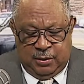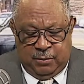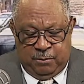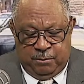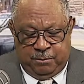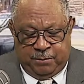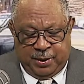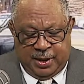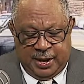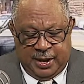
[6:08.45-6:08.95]

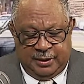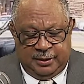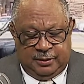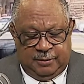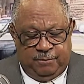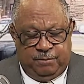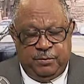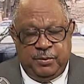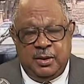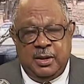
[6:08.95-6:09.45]
But
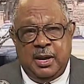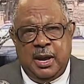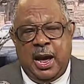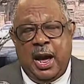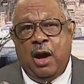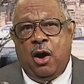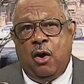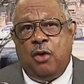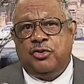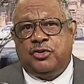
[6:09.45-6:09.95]
I
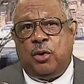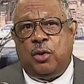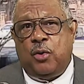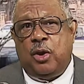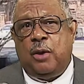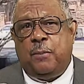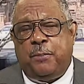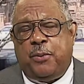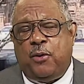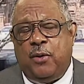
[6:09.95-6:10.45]
also
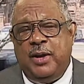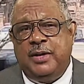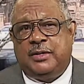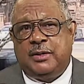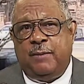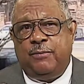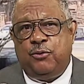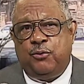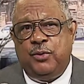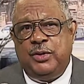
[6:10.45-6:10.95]
want to point
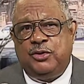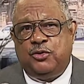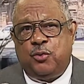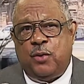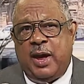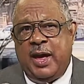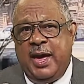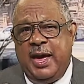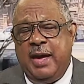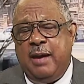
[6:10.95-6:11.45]
up the reason
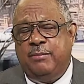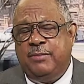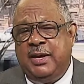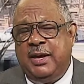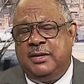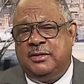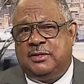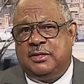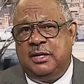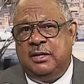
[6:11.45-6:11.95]
why Ham
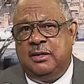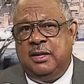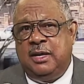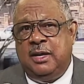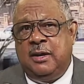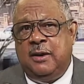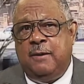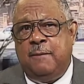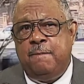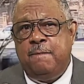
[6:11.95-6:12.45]
gets in
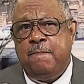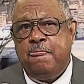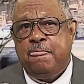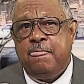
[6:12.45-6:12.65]
there